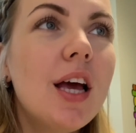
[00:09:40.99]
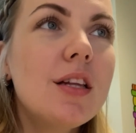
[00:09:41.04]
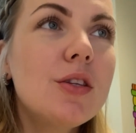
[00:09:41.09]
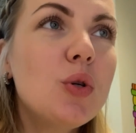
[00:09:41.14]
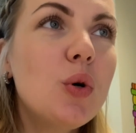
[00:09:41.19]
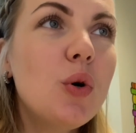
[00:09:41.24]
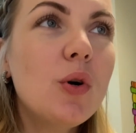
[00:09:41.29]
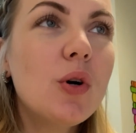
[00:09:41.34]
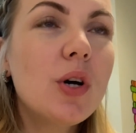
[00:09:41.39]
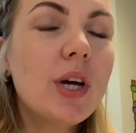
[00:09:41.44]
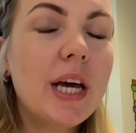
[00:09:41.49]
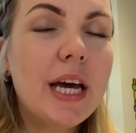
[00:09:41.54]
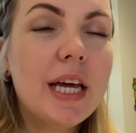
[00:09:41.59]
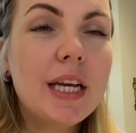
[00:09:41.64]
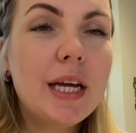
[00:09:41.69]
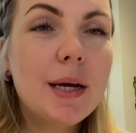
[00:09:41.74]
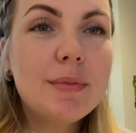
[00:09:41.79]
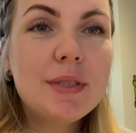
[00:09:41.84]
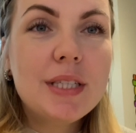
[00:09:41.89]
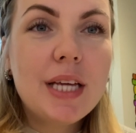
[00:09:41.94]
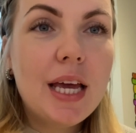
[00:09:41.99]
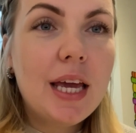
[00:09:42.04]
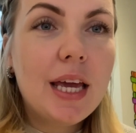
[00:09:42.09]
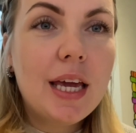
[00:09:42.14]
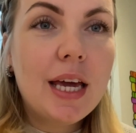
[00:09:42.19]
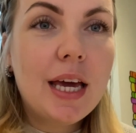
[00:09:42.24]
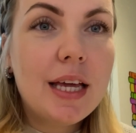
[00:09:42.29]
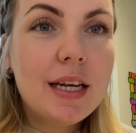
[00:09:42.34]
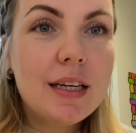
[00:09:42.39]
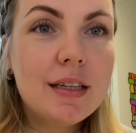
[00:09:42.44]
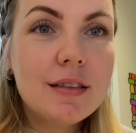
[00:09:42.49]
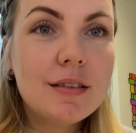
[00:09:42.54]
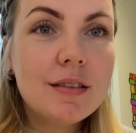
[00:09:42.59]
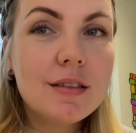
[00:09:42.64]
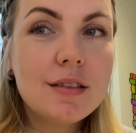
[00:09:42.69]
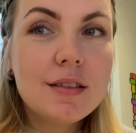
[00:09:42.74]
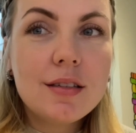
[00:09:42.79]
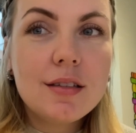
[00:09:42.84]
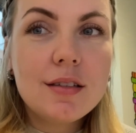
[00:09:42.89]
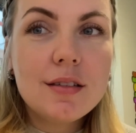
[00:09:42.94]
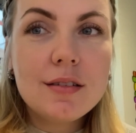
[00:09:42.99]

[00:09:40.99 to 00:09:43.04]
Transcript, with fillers: talk and update and